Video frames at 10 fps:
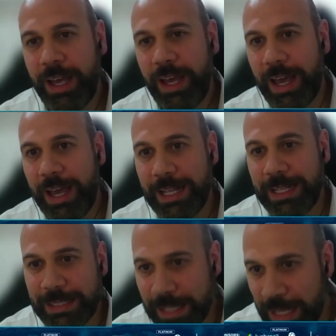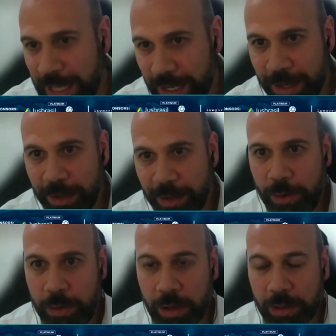And
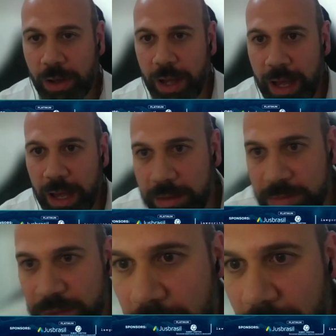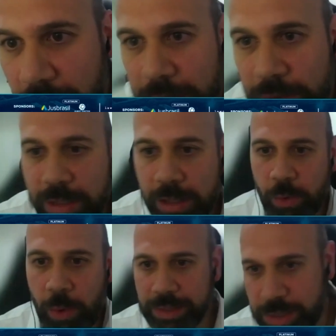we also have another
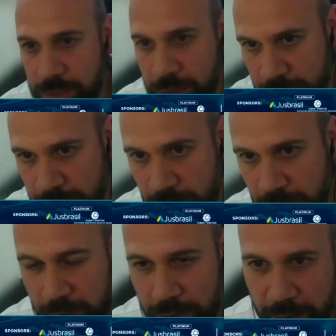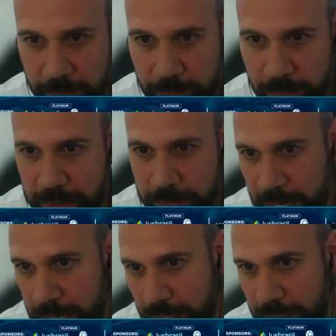question made
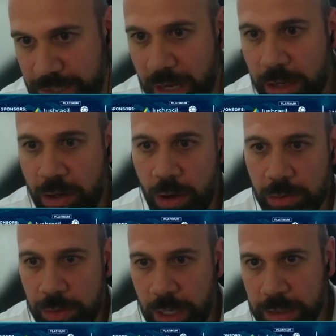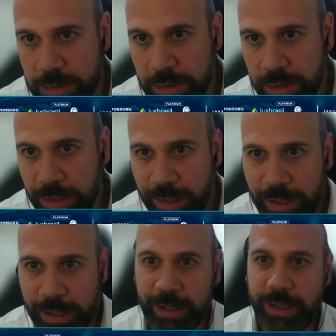by Jack Conrad.
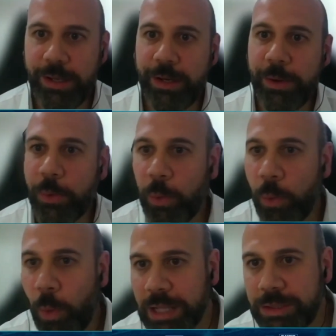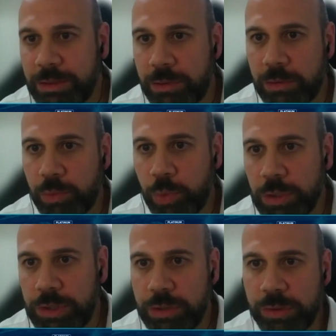What
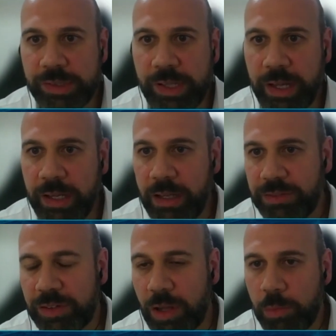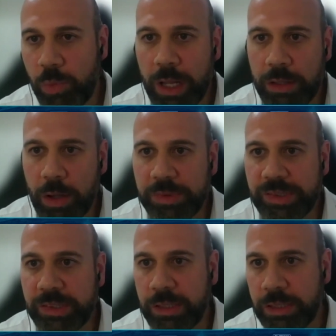would you say if someone
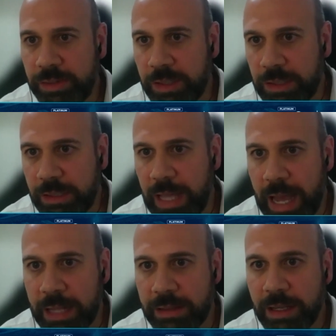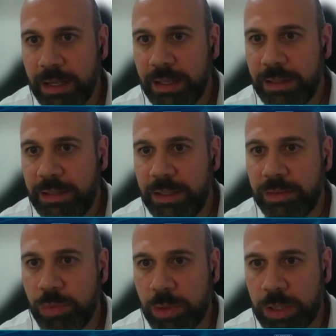observed that this
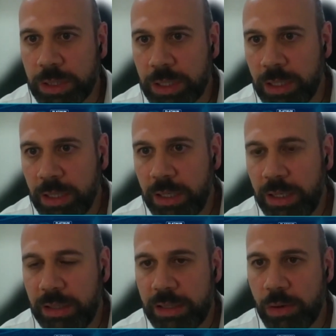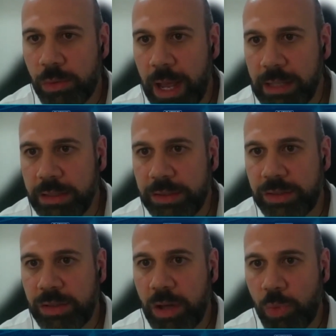work is already
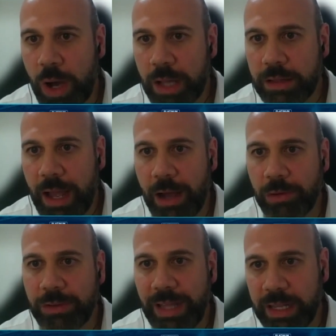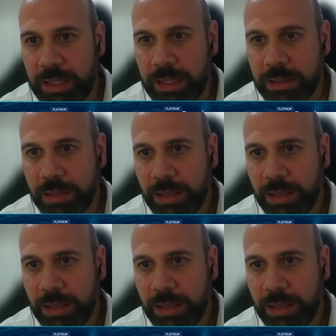somewhat outdated,